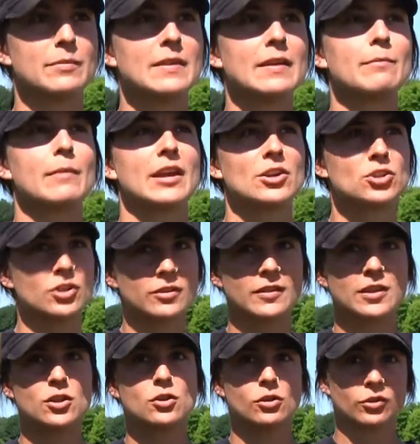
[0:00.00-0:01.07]
they make sure
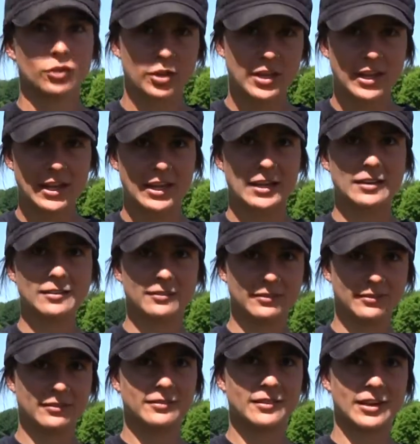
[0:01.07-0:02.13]
that you're looking at,
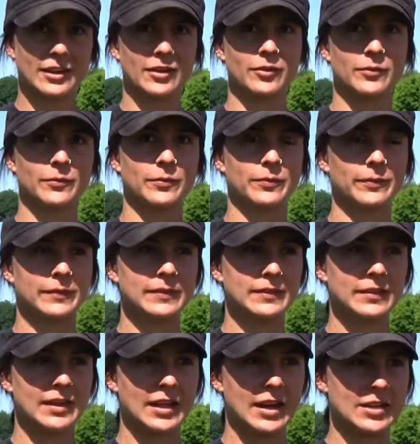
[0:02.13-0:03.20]

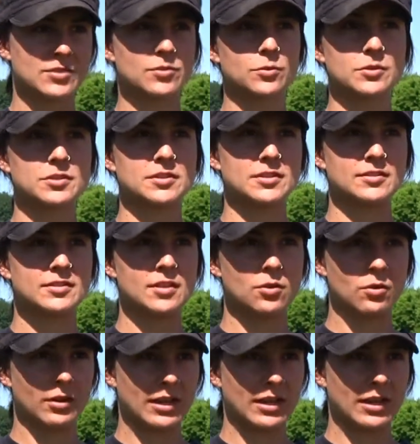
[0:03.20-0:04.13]
can I source this seed